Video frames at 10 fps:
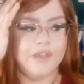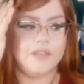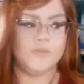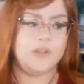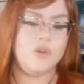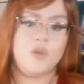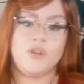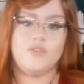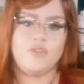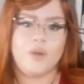It's been going
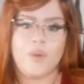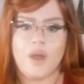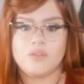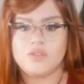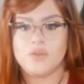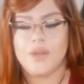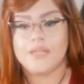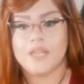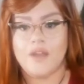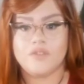on for a while. So you
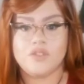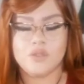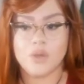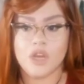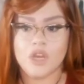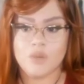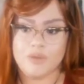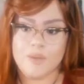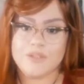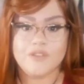guys have to
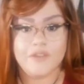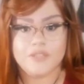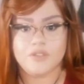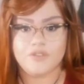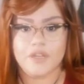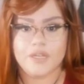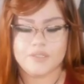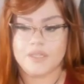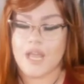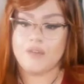pretty much face your
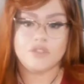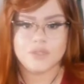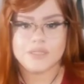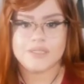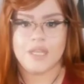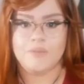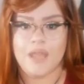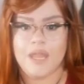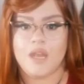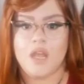fears. They have to do the same,
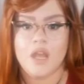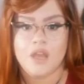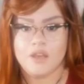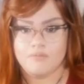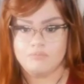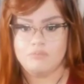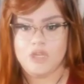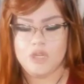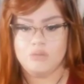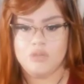and
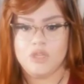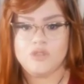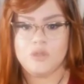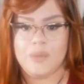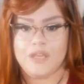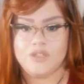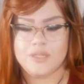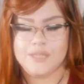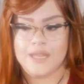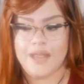you know, use your
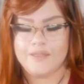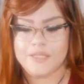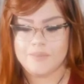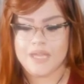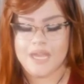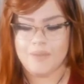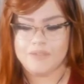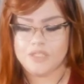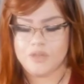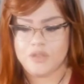patience. And at the same time,
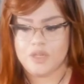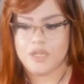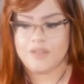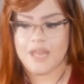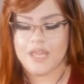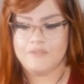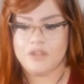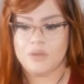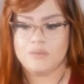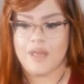it's telling you here that
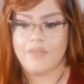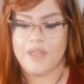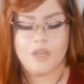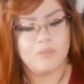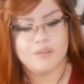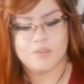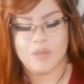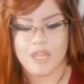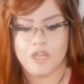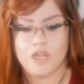even though that there could be some
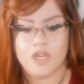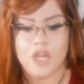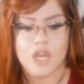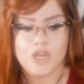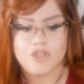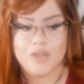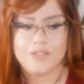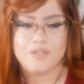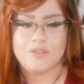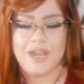anger, you
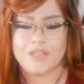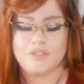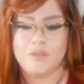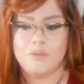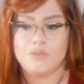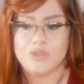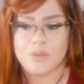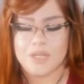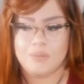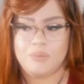have to try to
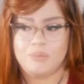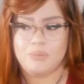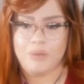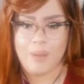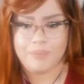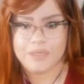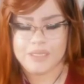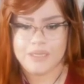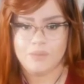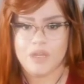do it properly.